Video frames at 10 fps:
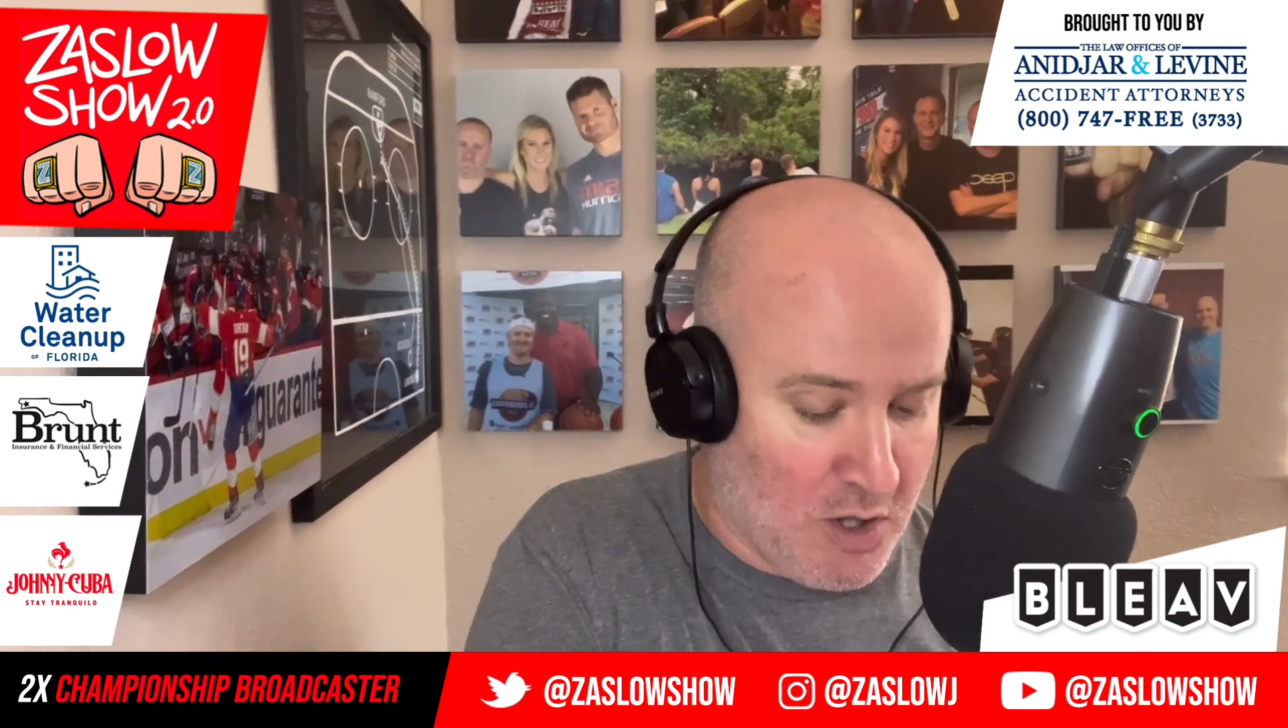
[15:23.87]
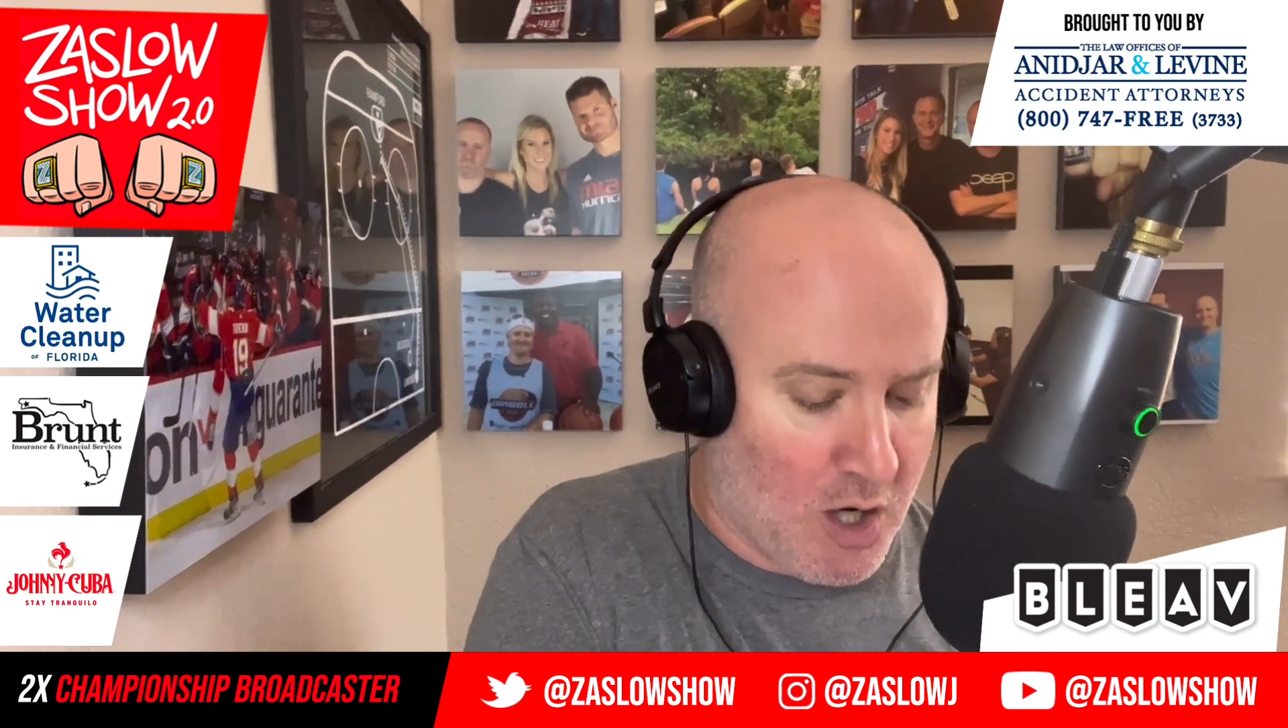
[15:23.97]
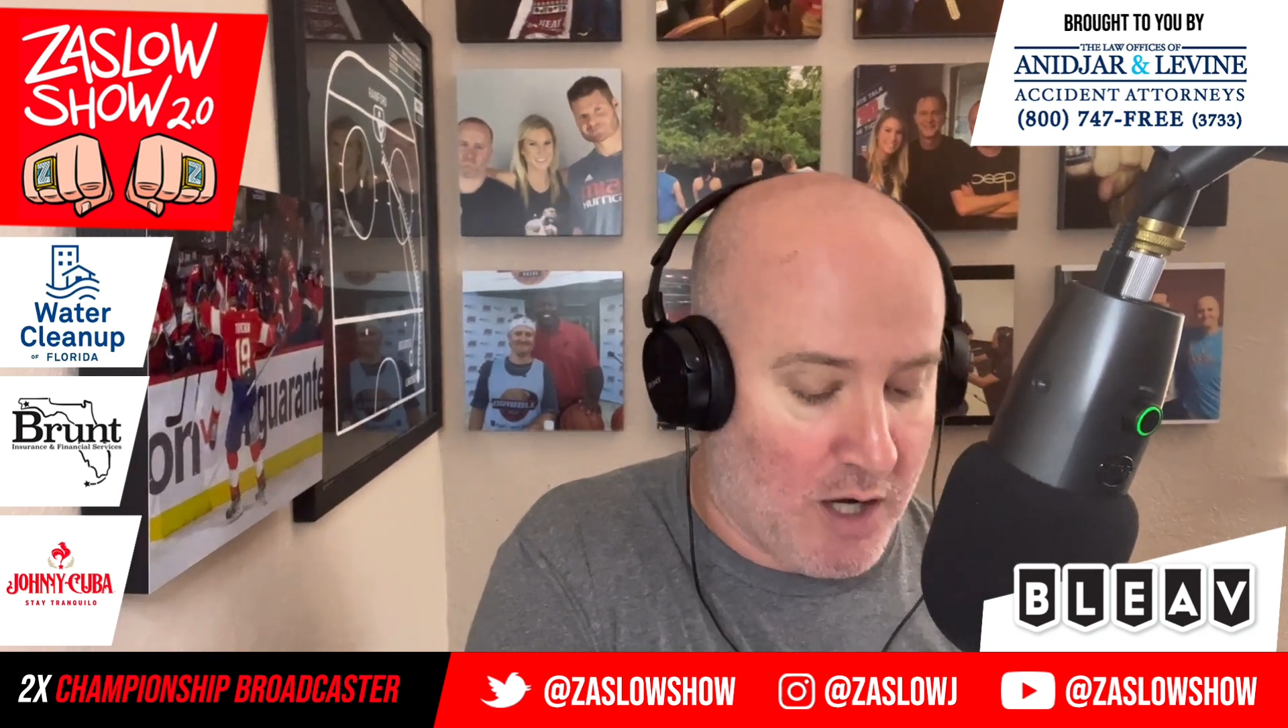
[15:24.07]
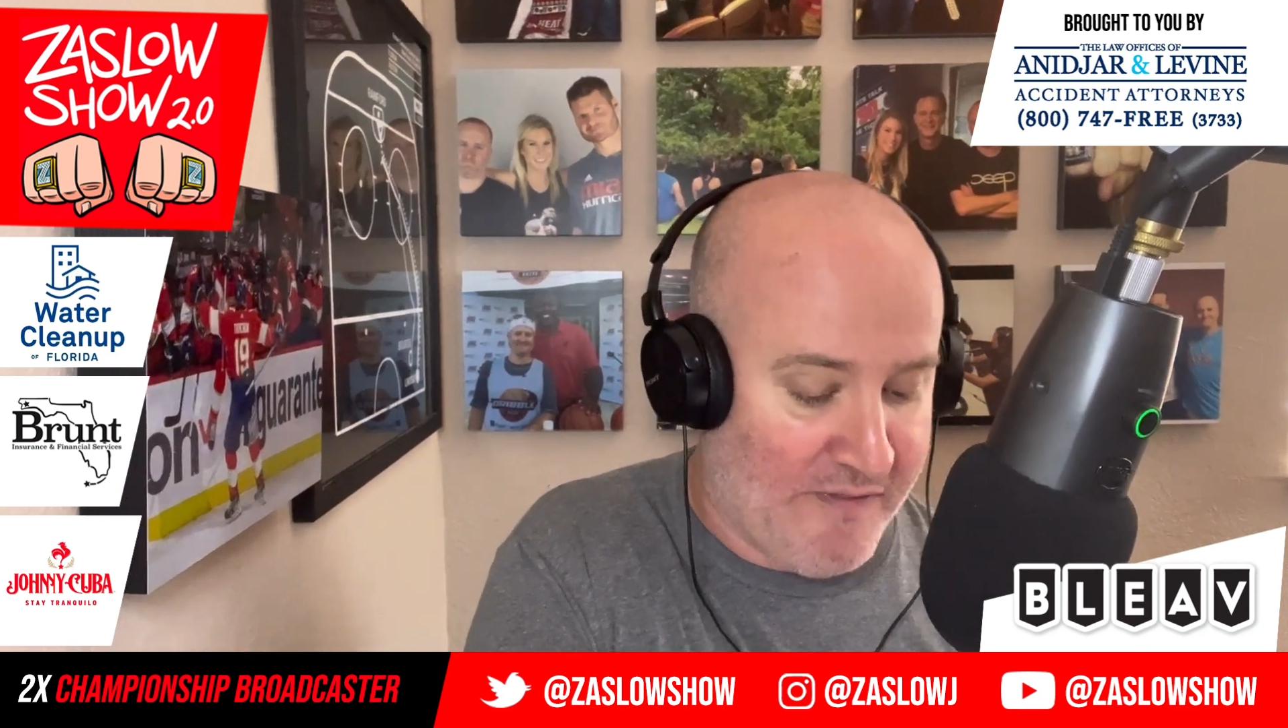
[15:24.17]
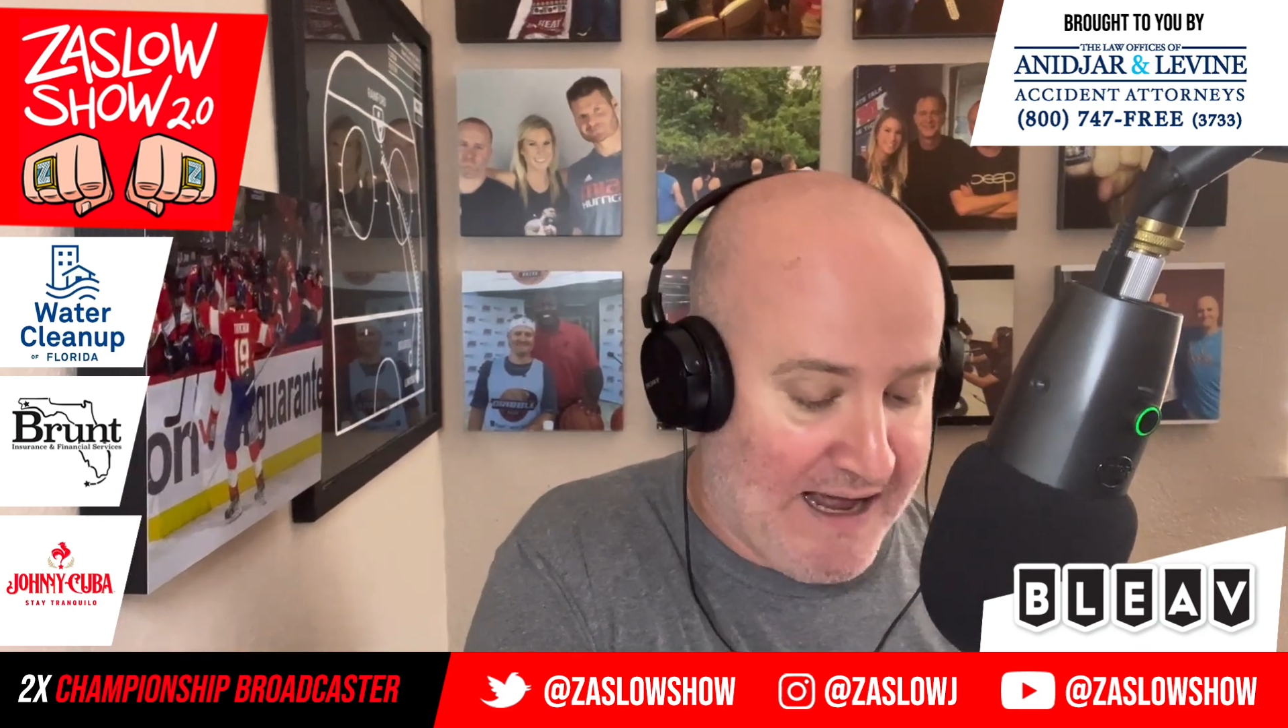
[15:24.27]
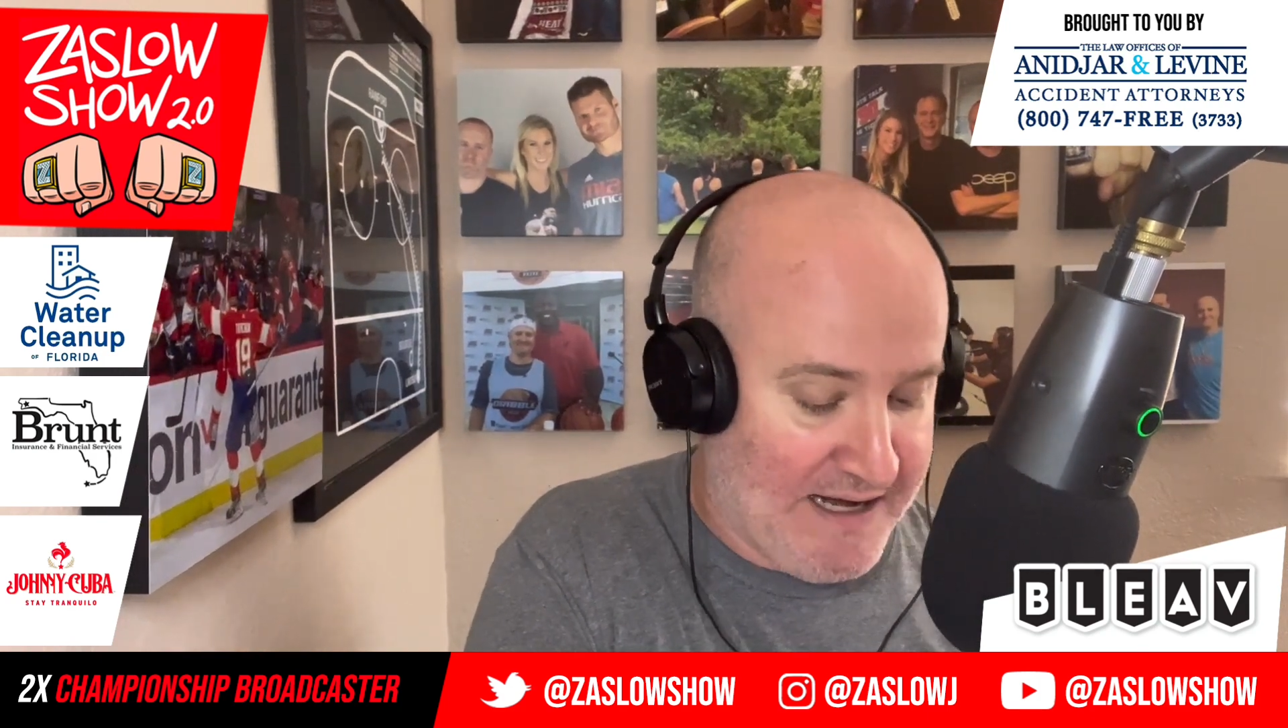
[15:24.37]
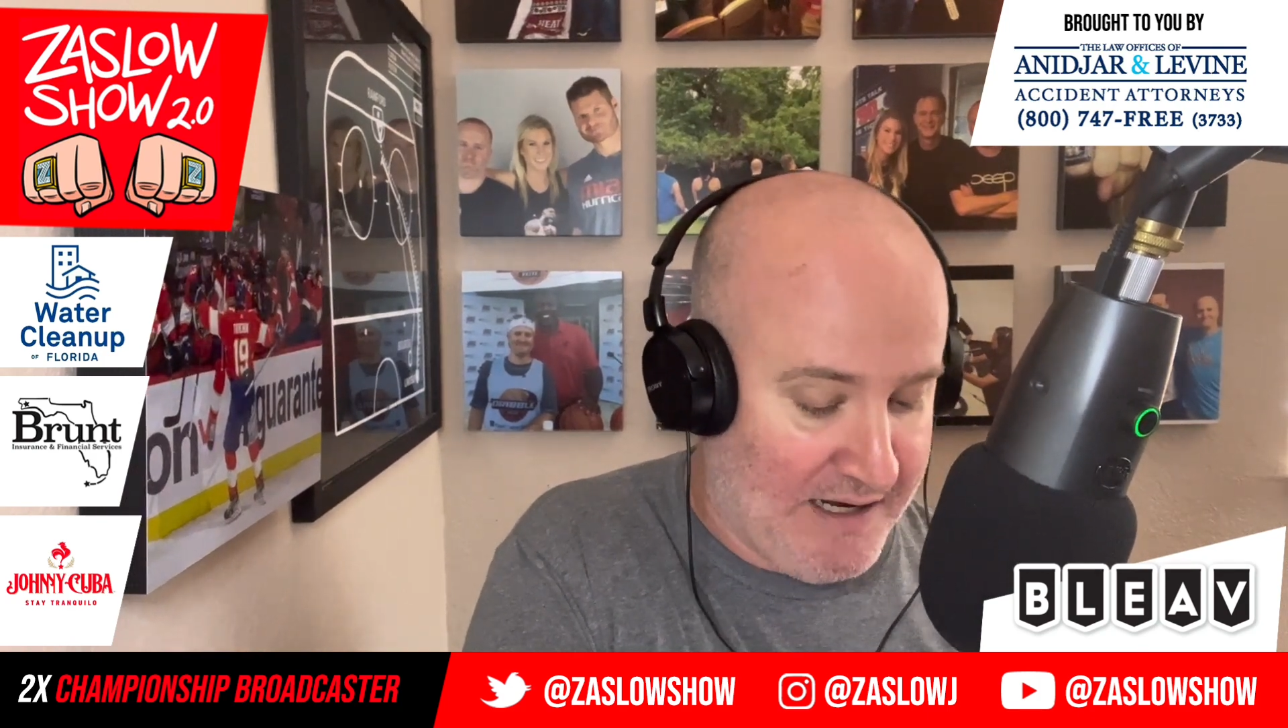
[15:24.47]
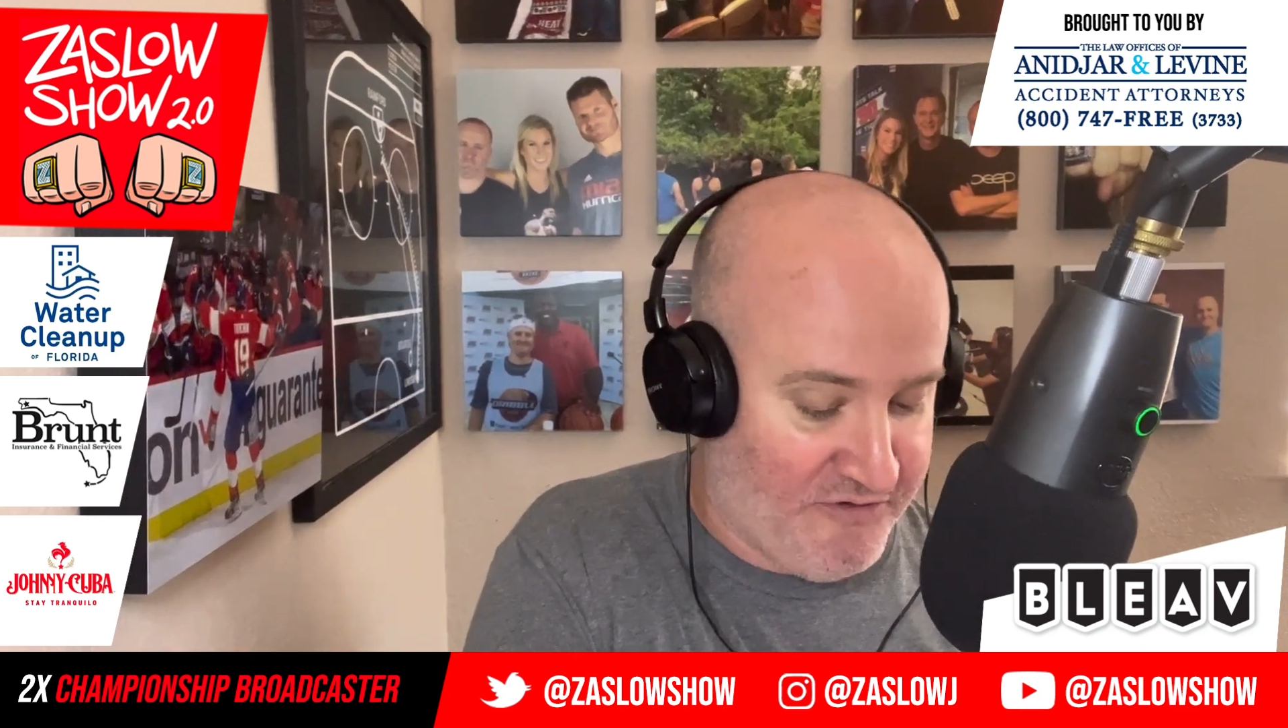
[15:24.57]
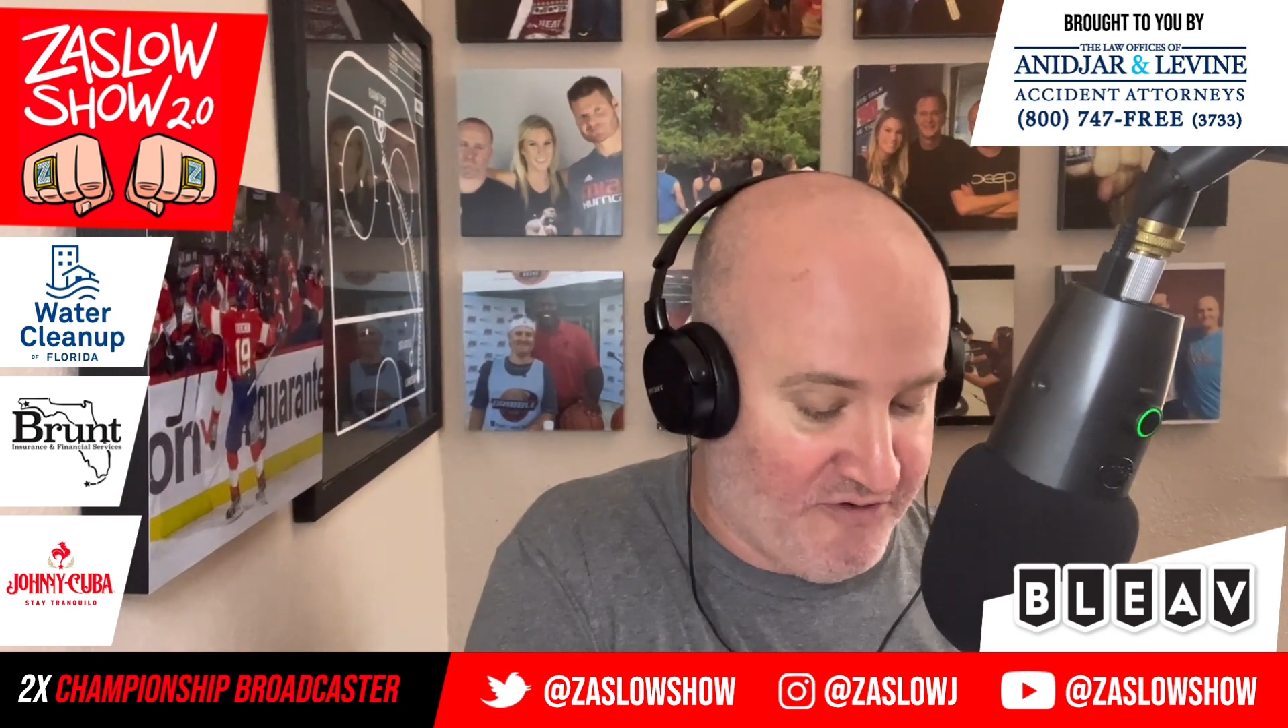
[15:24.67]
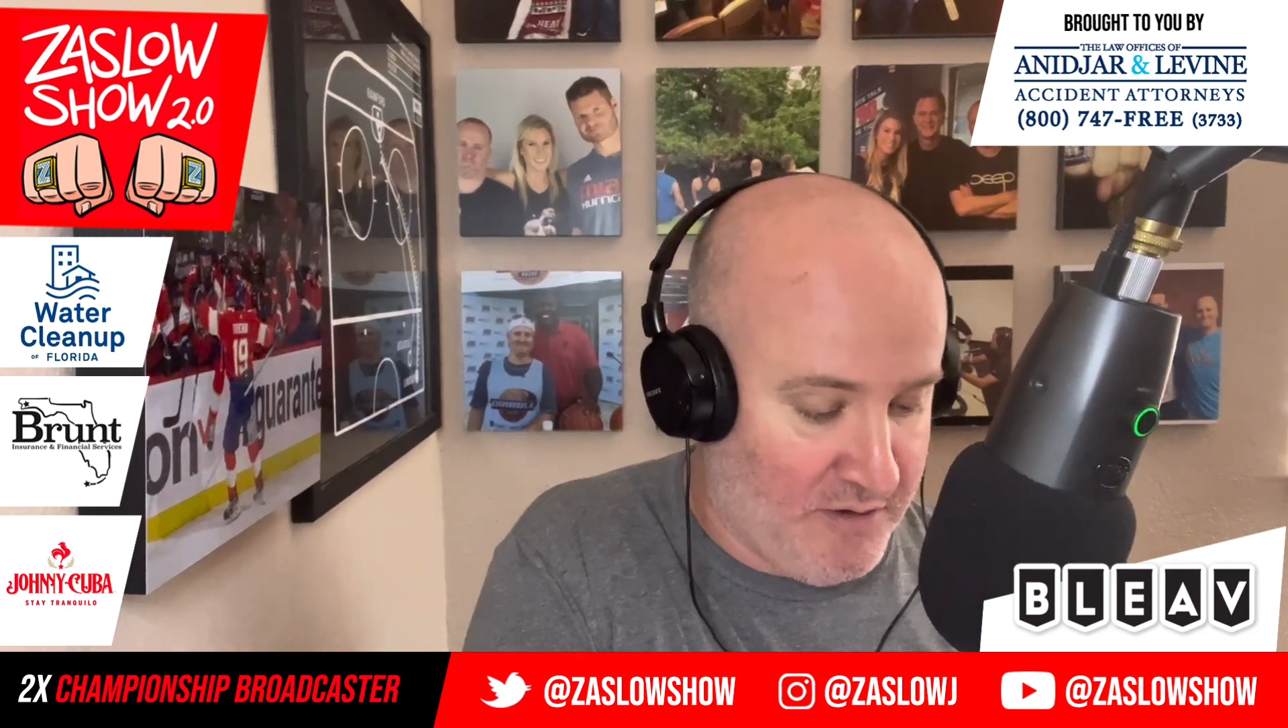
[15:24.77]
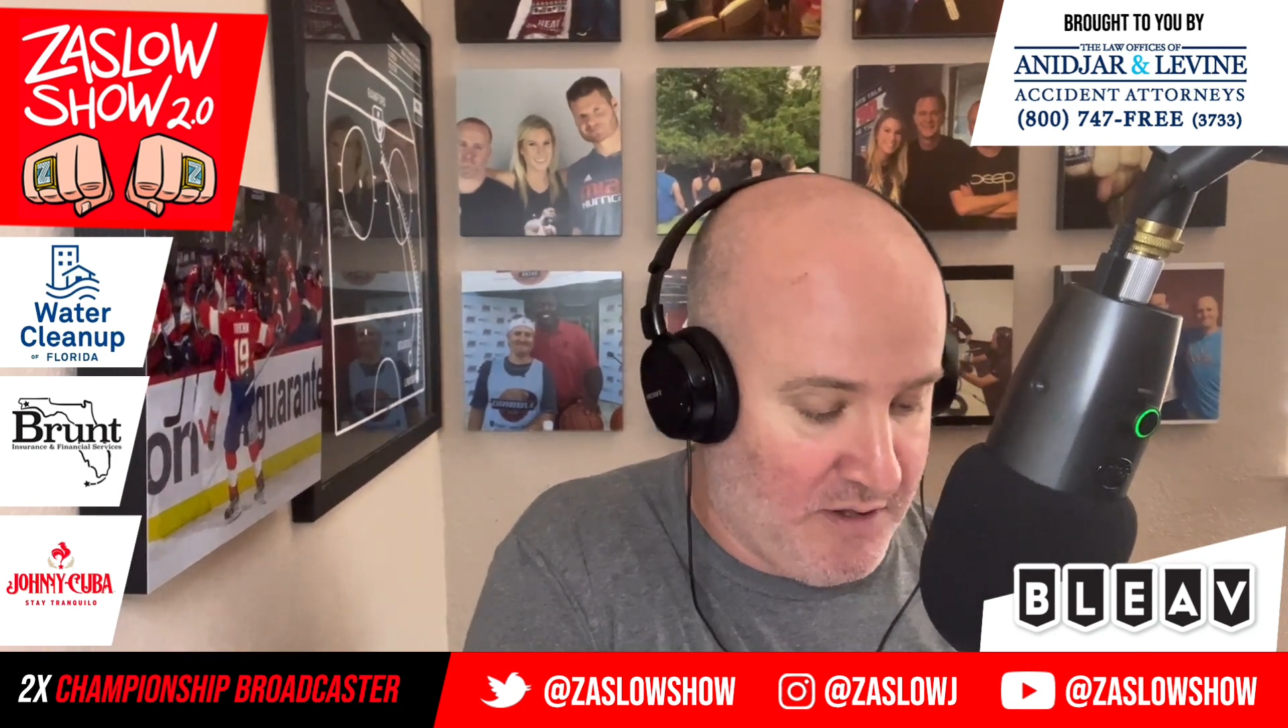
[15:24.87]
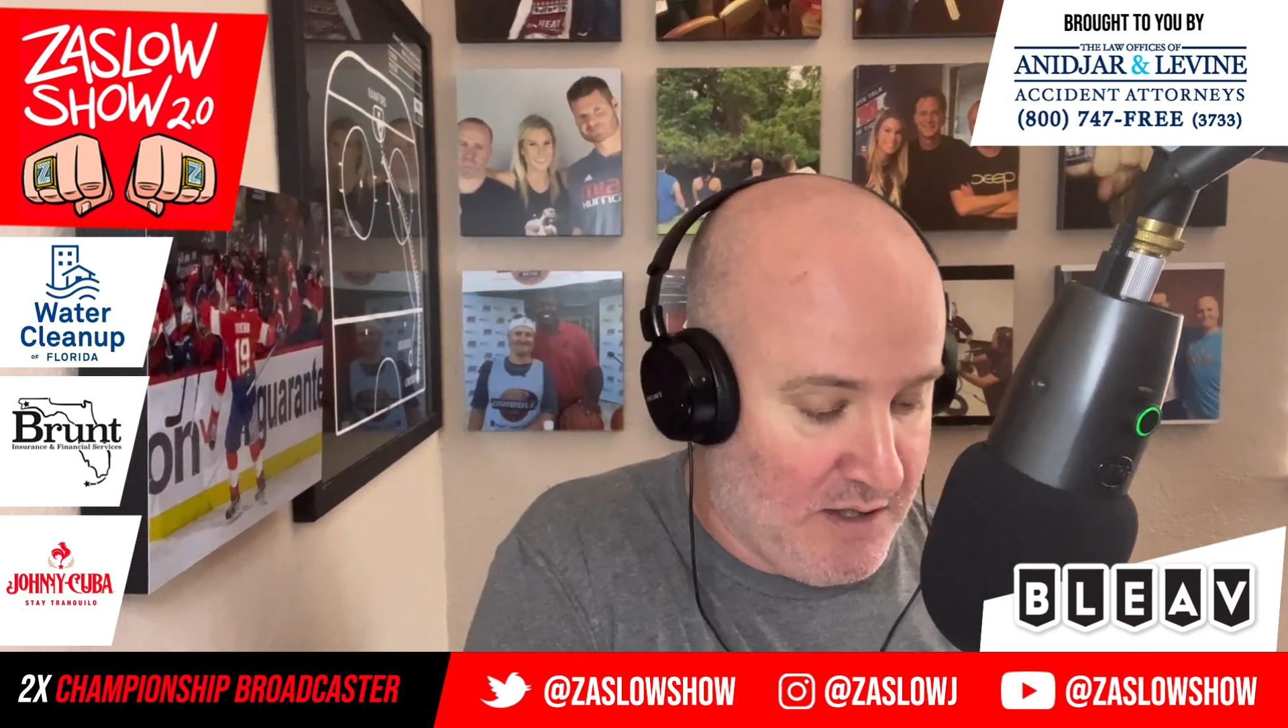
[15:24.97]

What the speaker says: on that hit.